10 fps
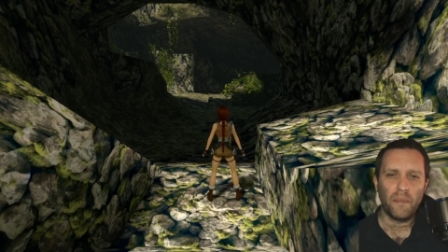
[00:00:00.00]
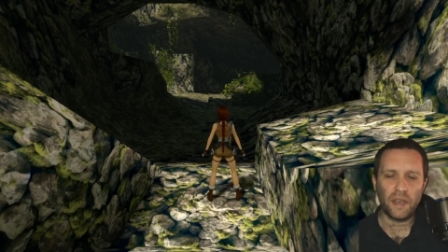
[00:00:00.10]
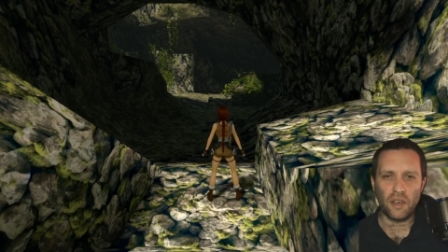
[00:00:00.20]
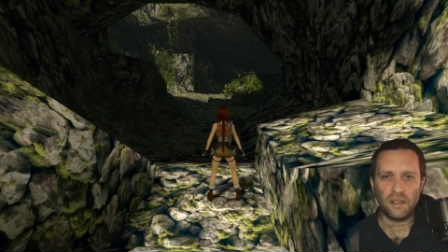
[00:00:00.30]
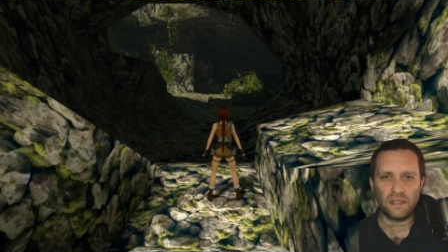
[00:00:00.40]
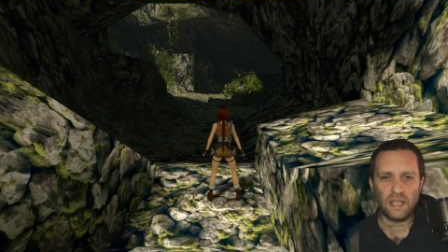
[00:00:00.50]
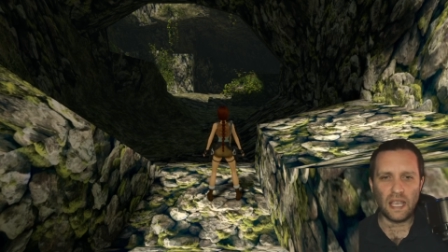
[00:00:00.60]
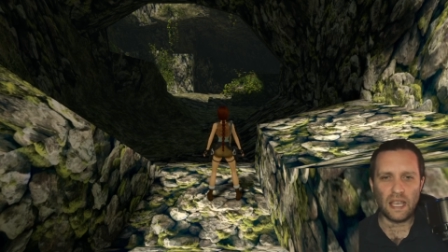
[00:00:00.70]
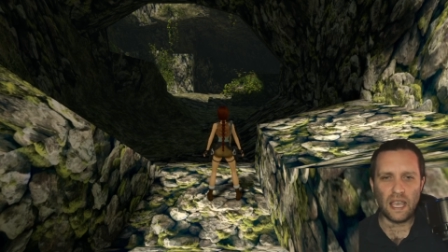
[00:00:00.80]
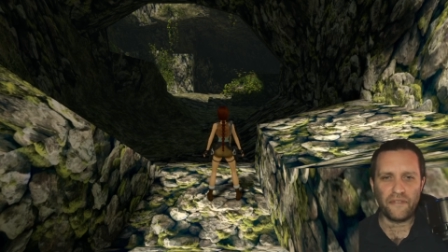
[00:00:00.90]
Because
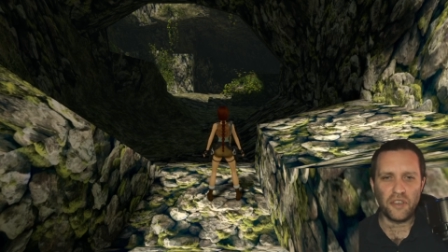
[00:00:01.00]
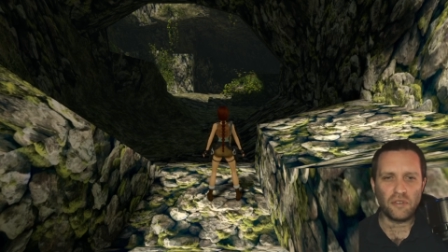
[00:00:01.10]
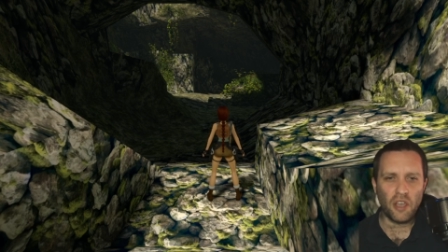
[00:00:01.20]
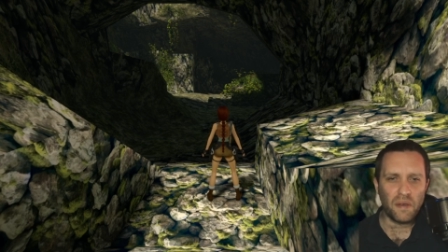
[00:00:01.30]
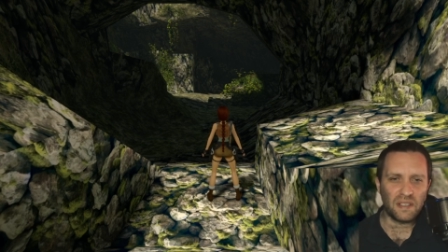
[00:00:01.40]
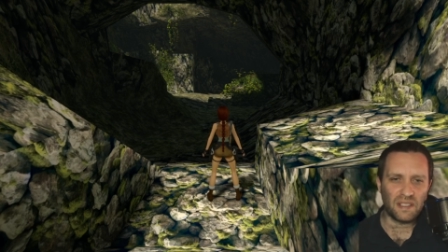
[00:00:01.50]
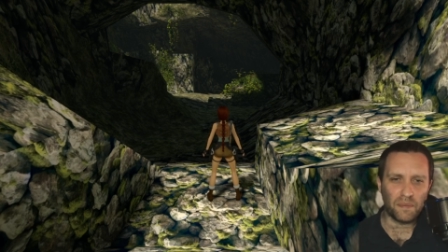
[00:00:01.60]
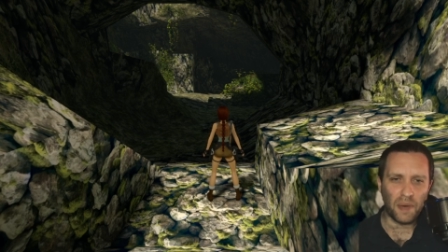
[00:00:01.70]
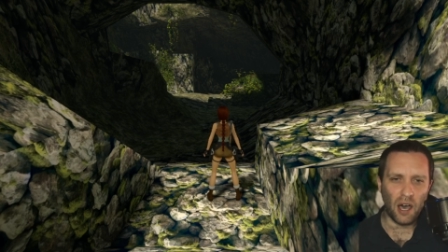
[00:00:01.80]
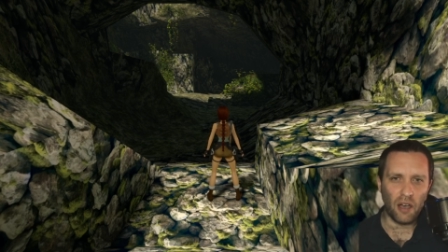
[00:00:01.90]
if you noticed
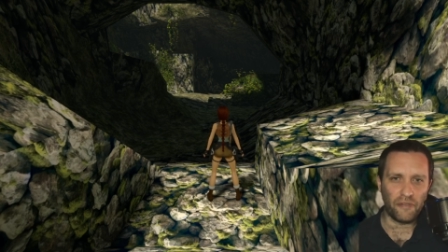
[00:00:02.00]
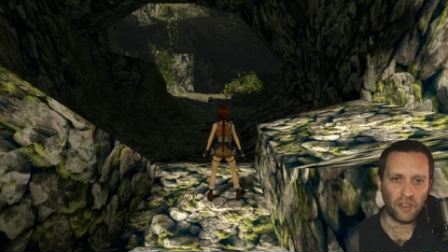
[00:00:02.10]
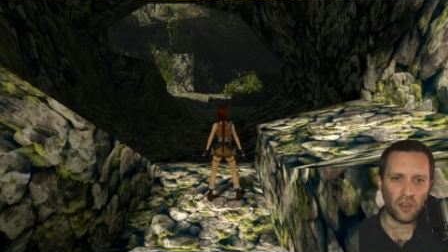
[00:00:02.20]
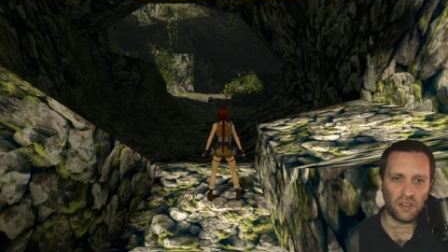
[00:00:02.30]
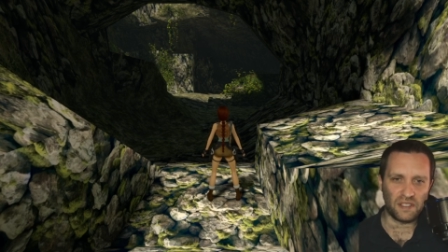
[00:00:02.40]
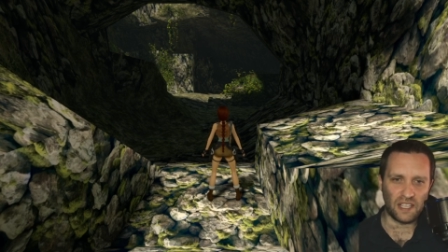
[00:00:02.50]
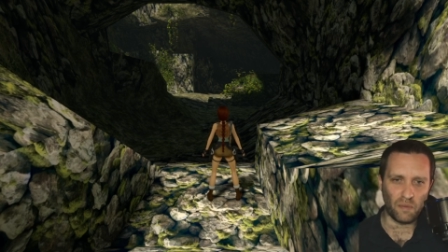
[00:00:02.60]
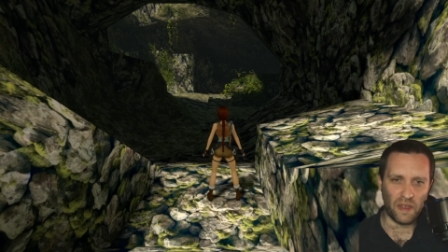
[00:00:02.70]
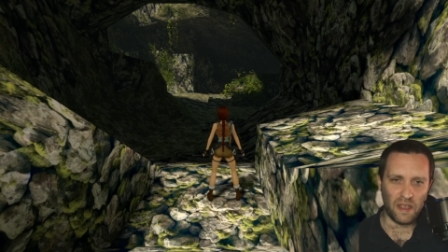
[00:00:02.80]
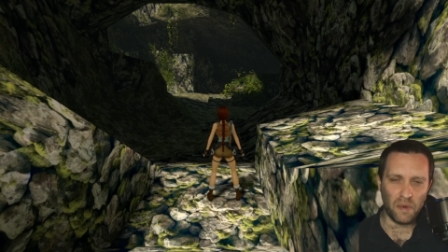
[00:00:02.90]
in part of the
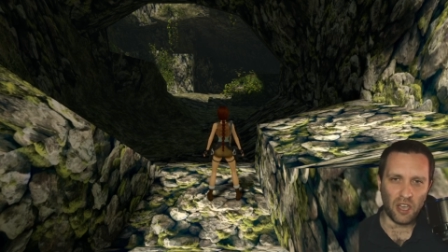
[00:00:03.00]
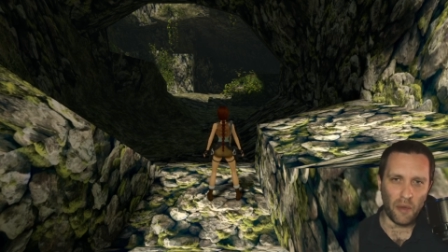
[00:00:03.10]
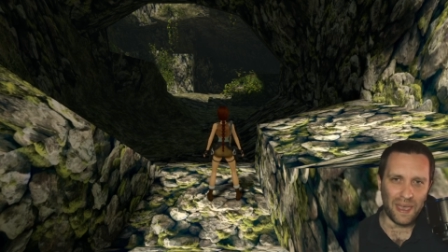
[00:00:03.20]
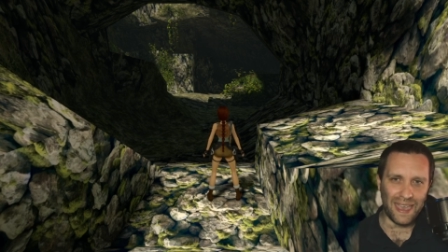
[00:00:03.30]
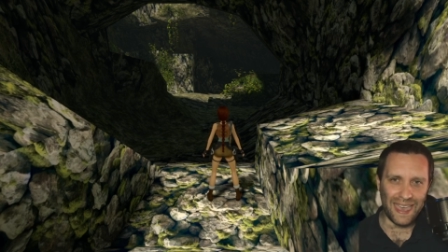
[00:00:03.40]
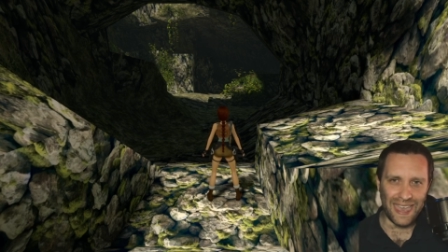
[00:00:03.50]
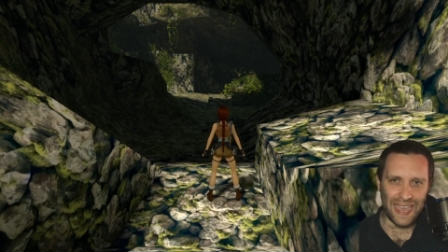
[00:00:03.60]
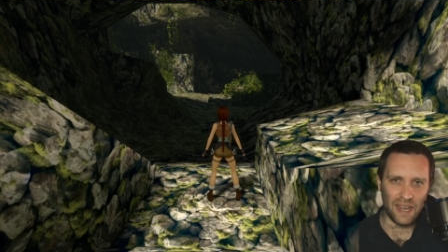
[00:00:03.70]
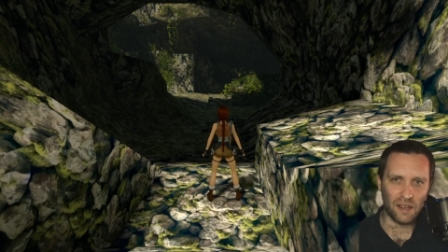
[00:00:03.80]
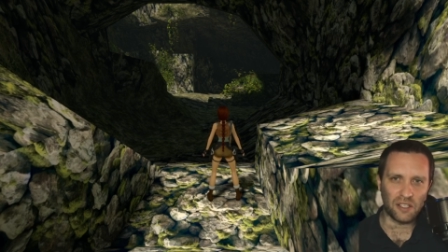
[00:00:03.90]
cutscene, when they were going
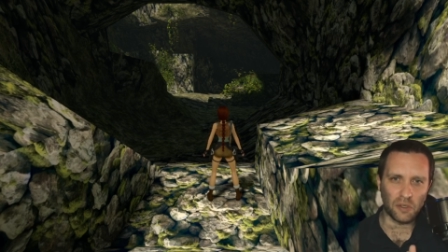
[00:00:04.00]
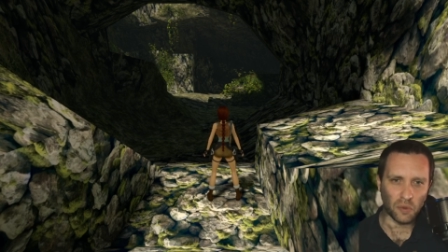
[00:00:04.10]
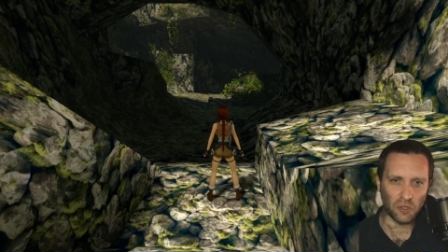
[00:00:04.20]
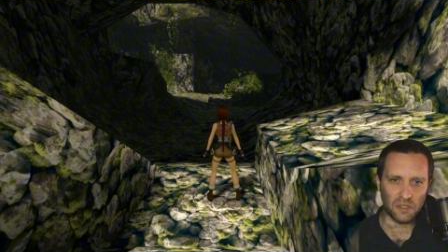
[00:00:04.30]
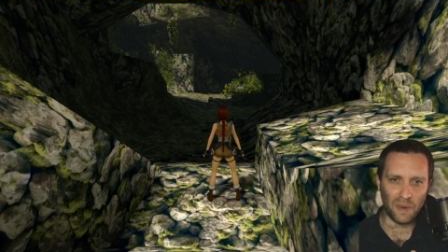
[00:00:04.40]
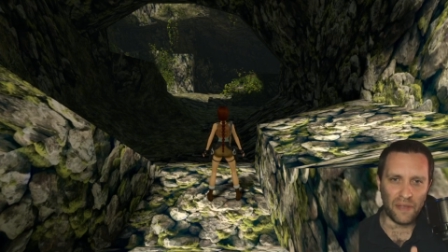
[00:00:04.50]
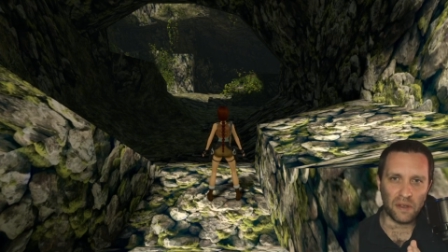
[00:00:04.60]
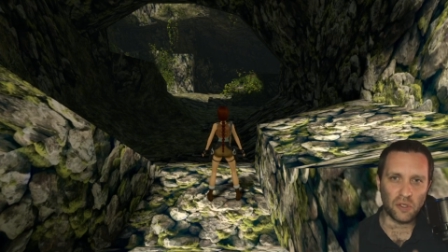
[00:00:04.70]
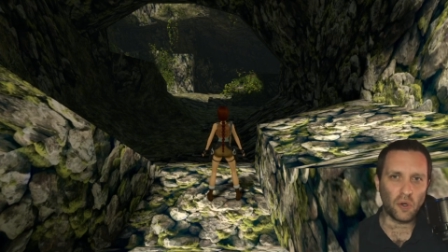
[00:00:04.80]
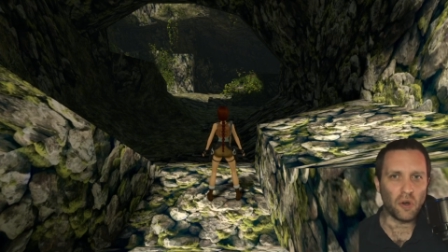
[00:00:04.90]
in towards where
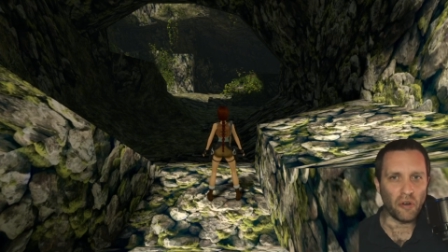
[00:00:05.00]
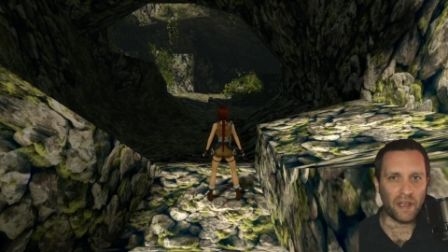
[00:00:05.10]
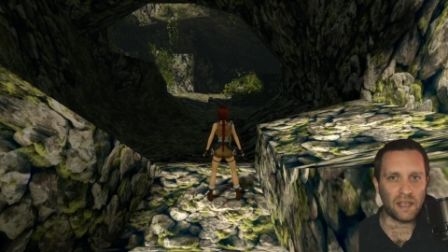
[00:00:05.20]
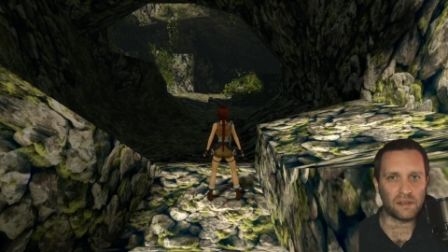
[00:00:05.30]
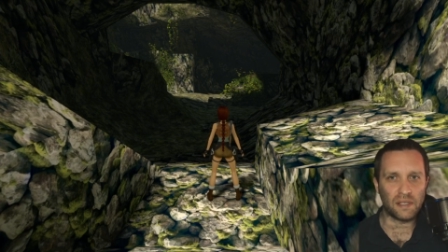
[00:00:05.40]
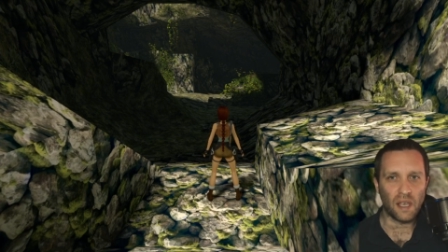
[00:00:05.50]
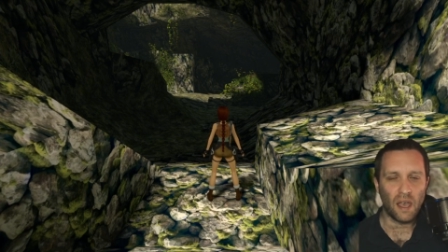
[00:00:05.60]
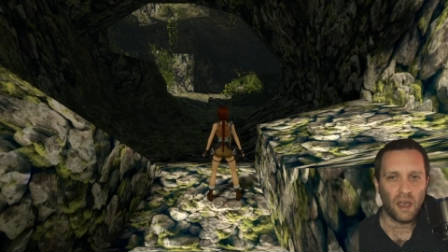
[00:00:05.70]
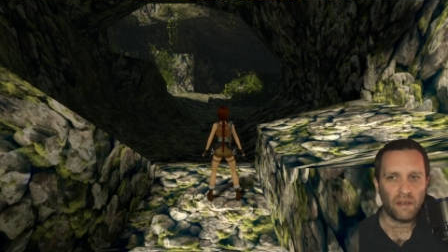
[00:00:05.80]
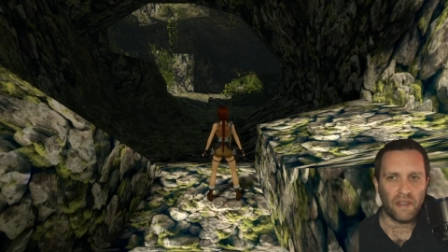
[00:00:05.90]
the door is,
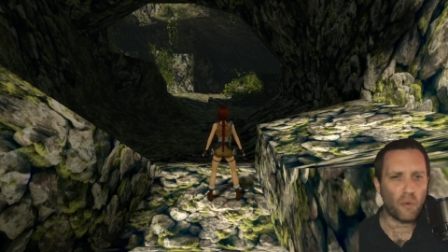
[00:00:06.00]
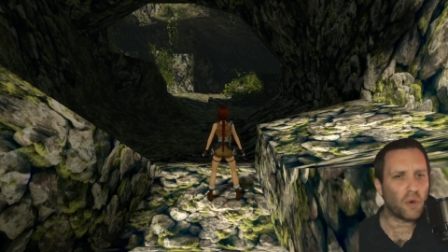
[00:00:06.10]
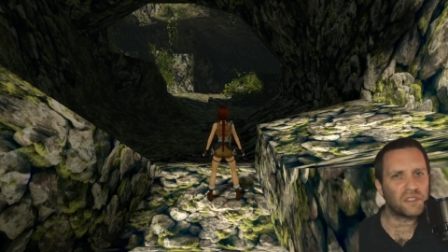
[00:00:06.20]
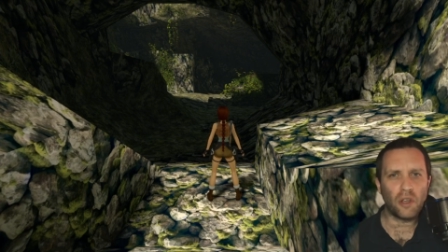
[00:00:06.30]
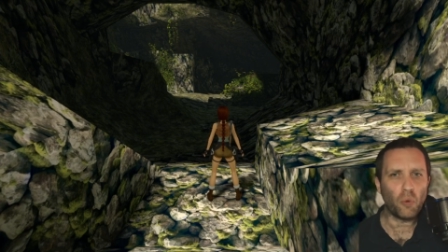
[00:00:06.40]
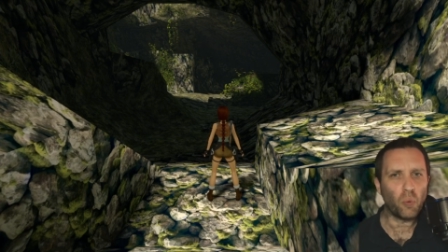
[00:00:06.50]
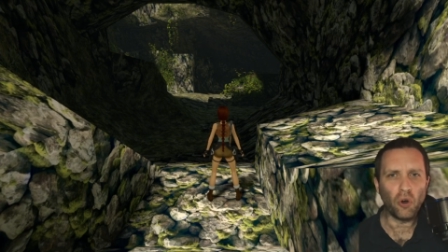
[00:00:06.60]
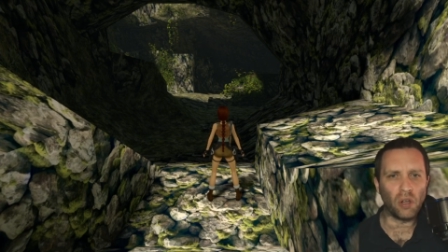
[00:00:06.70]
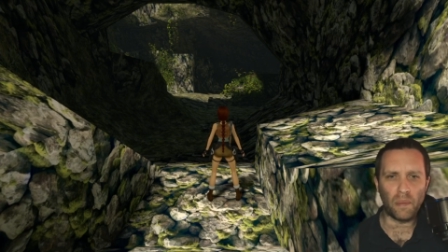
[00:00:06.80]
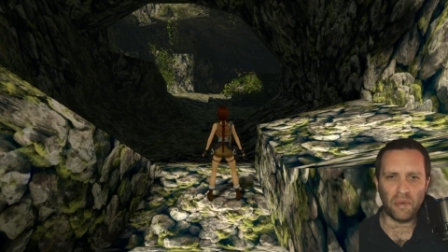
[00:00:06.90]
there was no
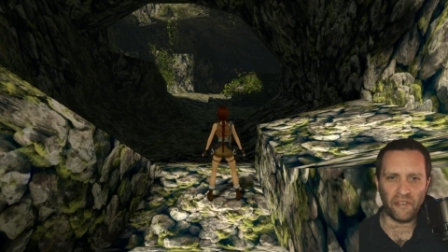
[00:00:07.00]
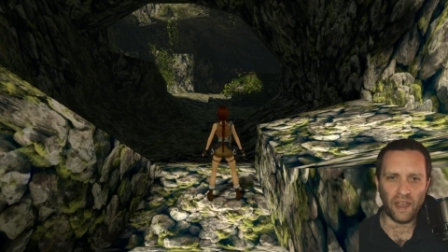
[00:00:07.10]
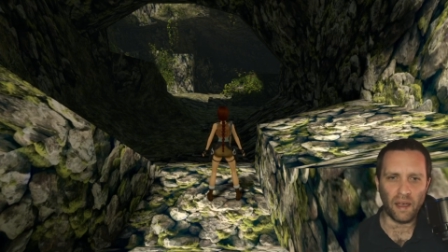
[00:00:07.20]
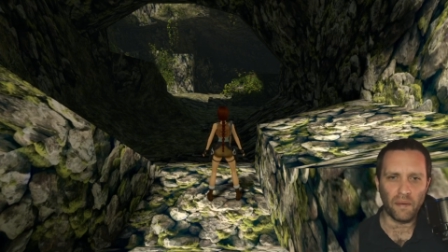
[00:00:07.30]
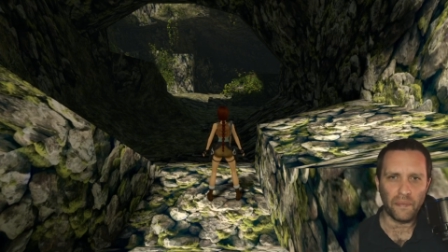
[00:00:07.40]
wall above it.